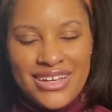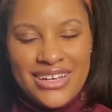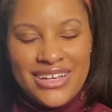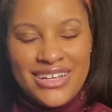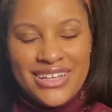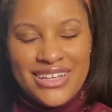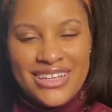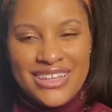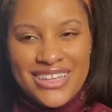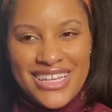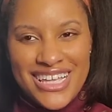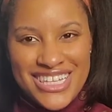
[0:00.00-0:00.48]

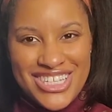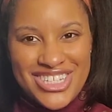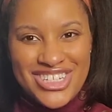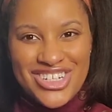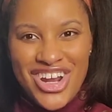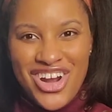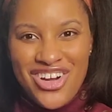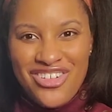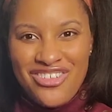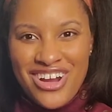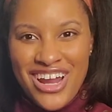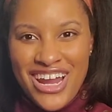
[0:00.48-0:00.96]
Let's
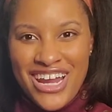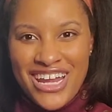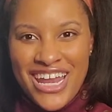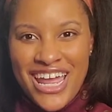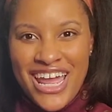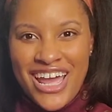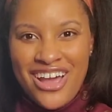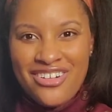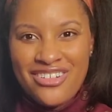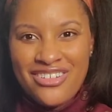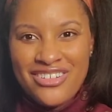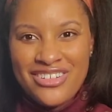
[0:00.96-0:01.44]
start right
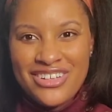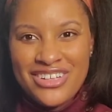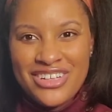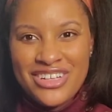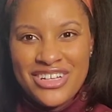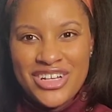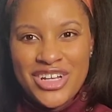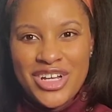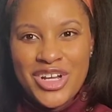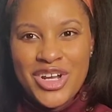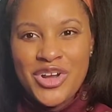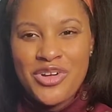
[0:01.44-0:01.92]
now.
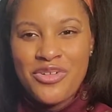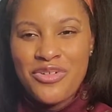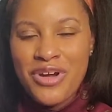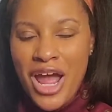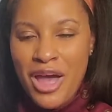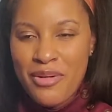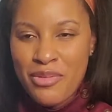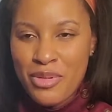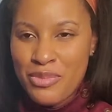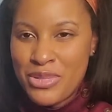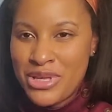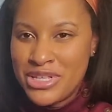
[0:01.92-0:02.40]
Grab
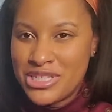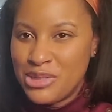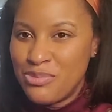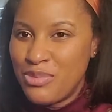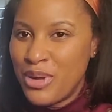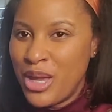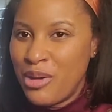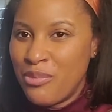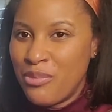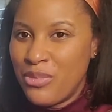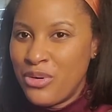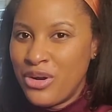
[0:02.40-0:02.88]
a piece of
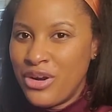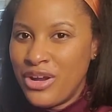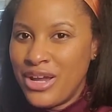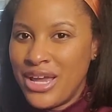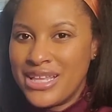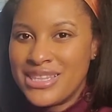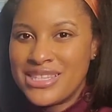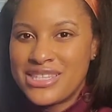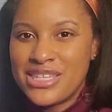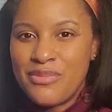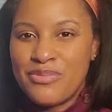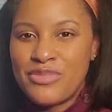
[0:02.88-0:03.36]
paper
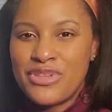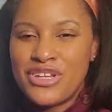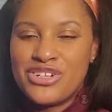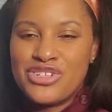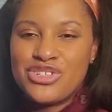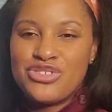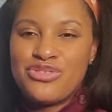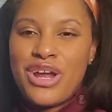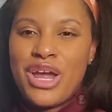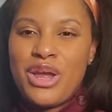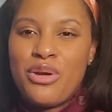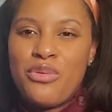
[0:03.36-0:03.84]
and something to
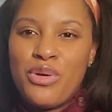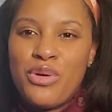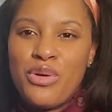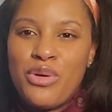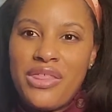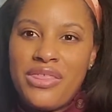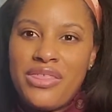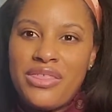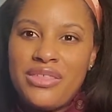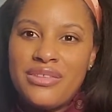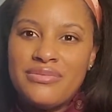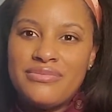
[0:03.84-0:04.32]
write with.
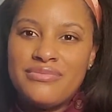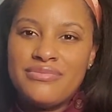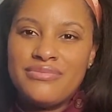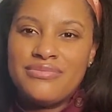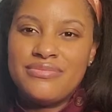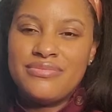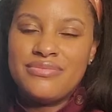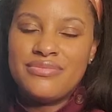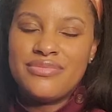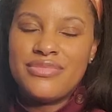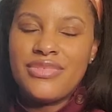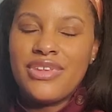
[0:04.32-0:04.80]

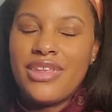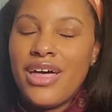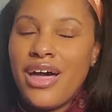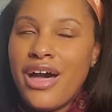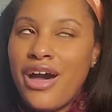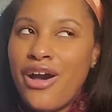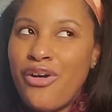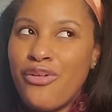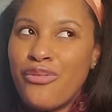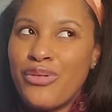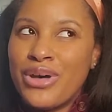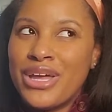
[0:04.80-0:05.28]

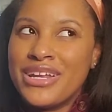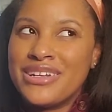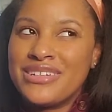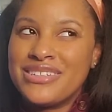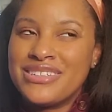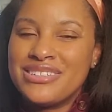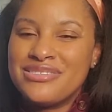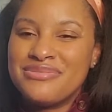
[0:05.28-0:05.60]
I'll wait.